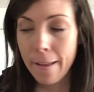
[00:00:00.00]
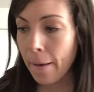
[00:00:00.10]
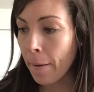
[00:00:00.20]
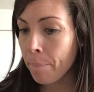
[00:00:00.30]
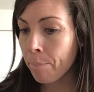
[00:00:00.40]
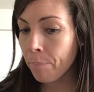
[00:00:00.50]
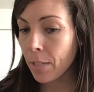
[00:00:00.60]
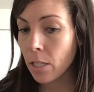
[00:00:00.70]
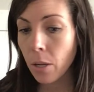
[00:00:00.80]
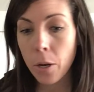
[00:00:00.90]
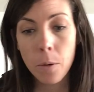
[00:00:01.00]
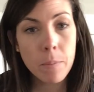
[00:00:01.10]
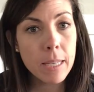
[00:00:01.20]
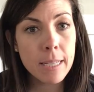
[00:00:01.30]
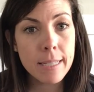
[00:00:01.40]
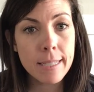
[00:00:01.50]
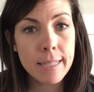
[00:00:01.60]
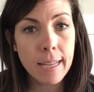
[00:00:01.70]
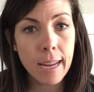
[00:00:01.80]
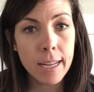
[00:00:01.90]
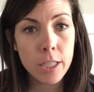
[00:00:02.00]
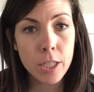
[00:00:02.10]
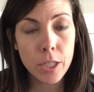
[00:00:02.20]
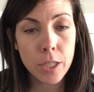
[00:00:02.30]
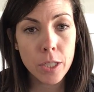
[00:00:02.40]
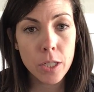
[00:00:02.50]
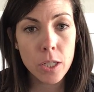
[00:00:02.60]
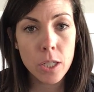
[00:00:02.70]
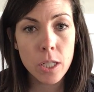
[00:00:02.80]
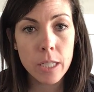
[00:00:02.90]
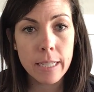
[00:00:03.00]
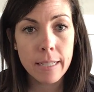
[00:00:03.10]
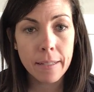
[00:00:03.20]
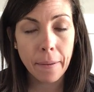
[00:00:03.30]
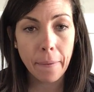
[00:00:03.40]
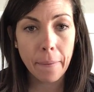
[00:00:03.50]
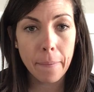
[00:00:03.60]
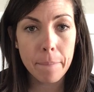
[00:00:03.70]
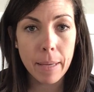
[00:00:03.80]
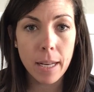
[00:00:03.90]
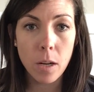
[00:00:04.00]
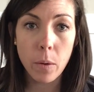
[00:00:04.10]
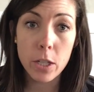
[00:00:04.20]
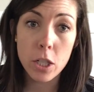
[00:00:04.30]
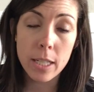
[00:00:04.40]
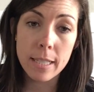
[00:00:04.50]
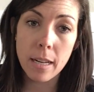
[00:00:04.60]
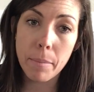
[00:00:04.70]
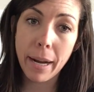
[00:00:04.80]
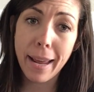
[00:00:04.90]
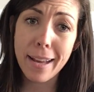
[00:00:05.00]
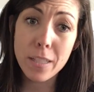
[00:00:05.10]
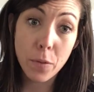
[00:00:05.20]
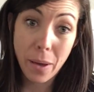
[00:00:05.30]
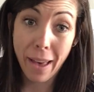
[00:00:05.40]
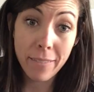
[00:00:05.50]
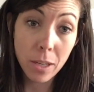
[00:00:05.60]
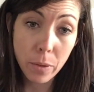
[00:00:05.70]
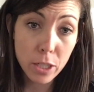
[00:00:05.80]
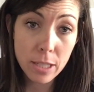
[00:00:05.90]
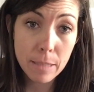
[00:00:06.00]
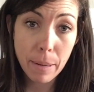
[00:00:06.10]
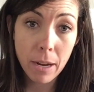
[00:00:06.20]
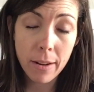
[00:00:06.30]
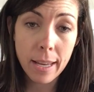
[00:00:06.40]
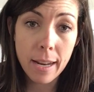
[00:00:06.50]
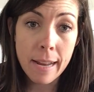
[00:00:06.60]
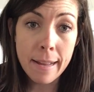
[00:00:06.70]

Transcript: So I hope this answers any questions anybody has. If you have any questions about it,